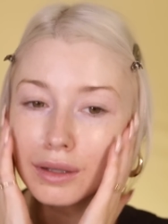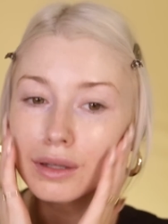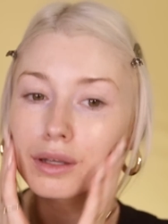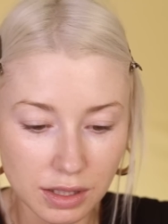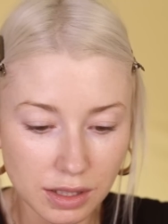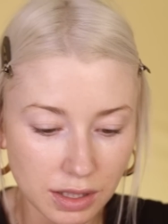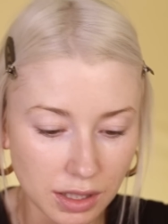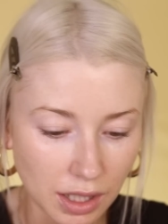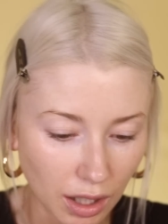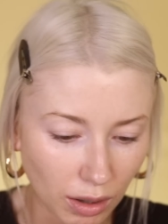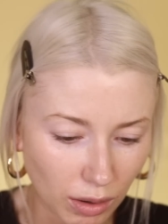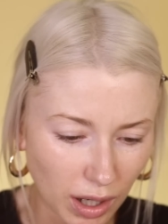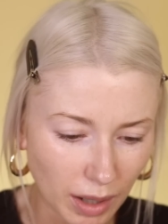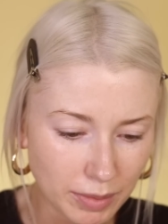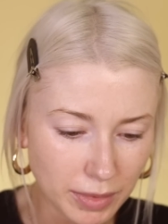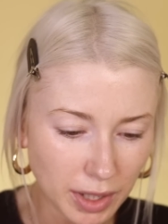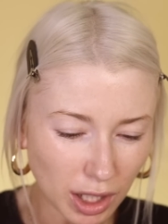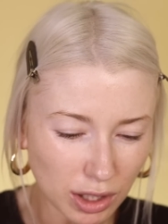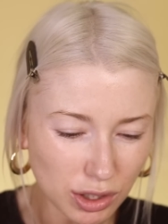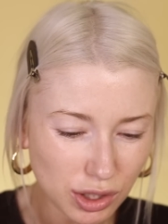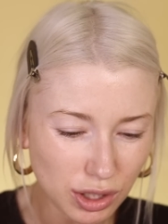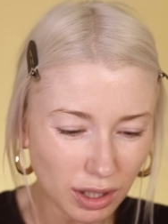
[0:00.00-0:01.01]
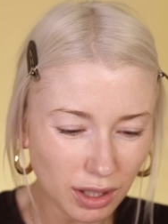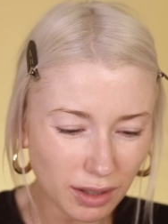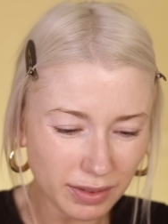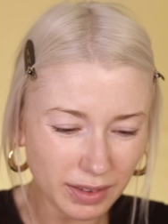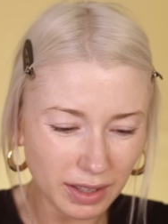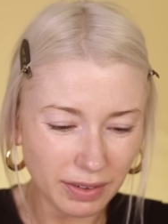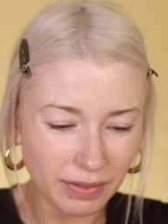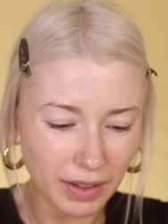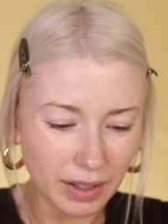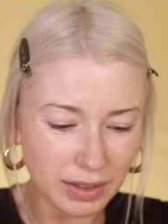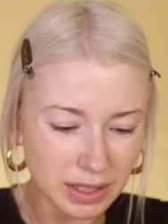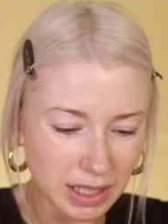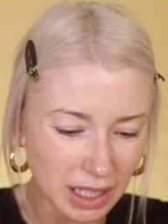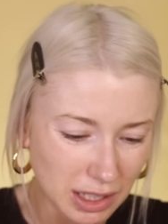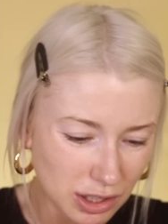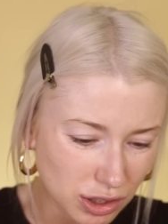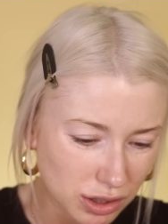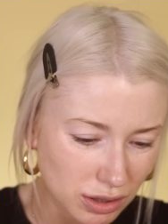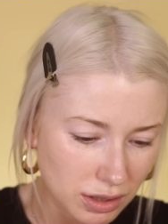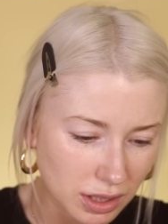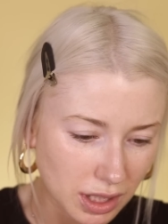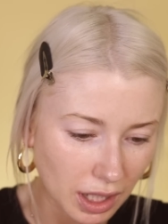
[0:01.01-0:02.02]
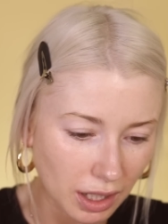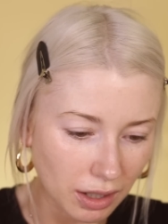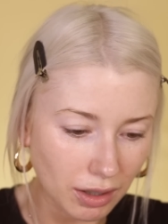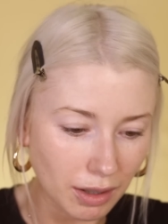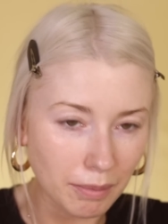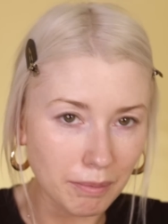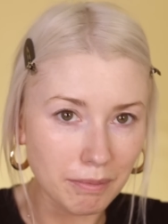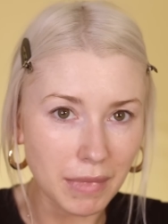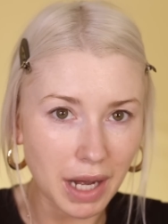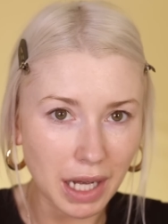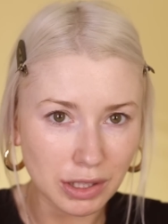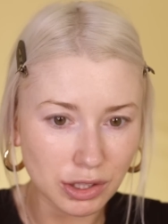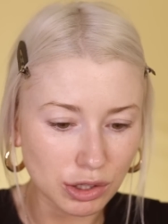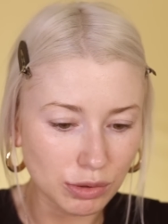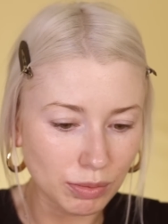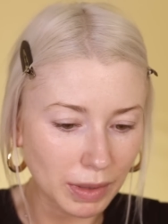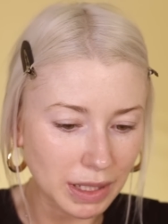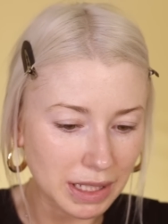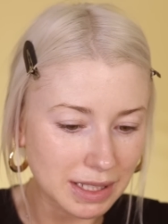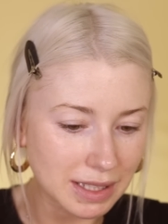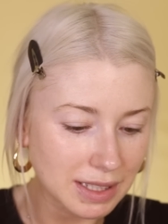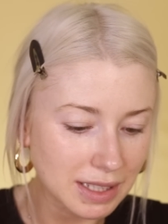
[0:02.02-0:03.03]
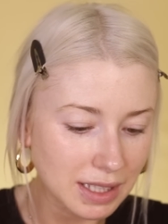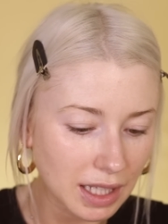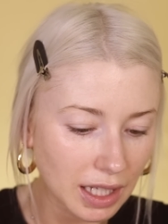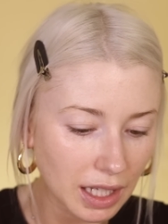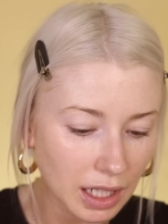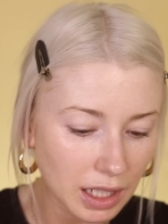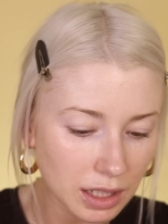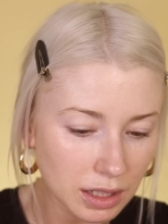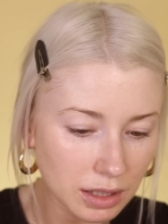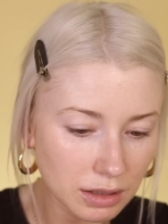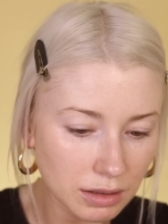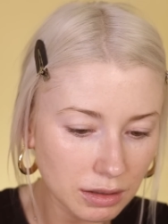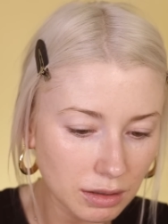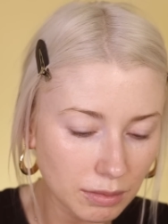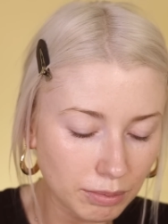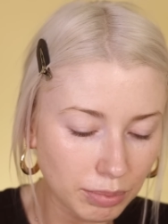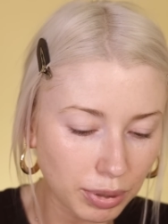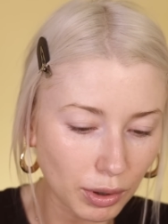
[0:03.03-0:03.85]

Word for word: So I'm not sure if the foundations are going to match my skin,